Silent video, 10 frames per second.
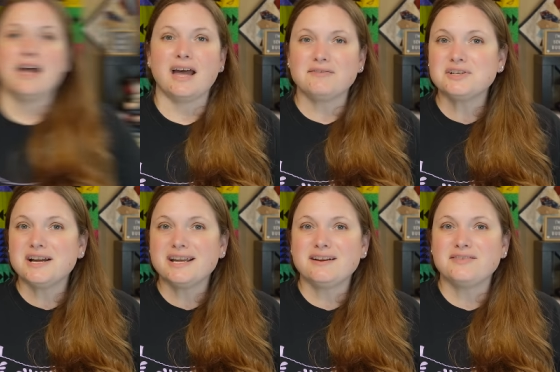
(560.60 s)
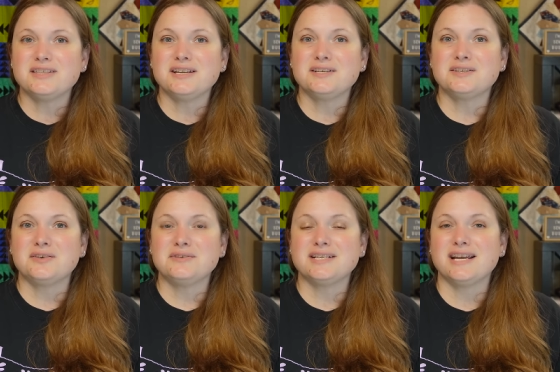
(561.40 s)
After I get everything
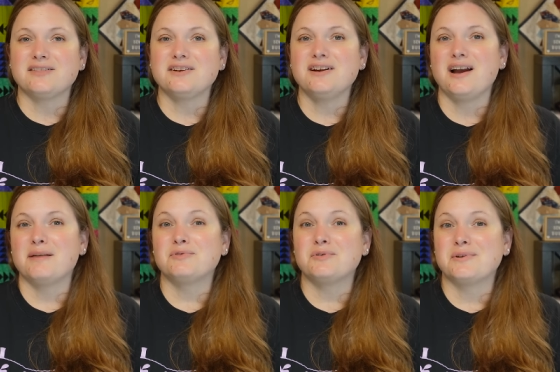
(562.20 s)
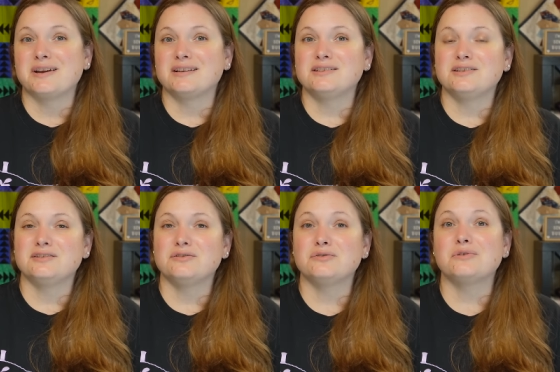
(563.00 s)
sewn together, I'm going
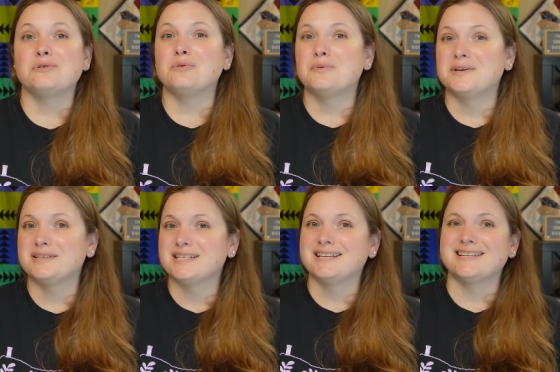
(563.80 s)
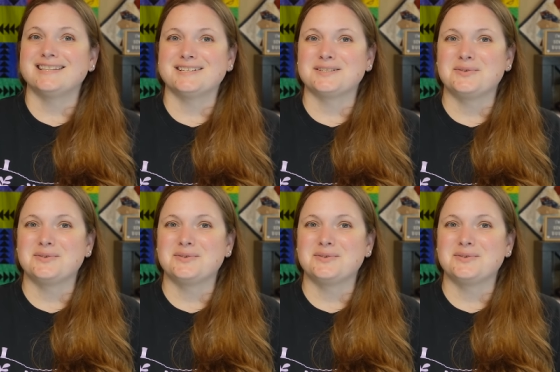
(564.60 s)
to quilt this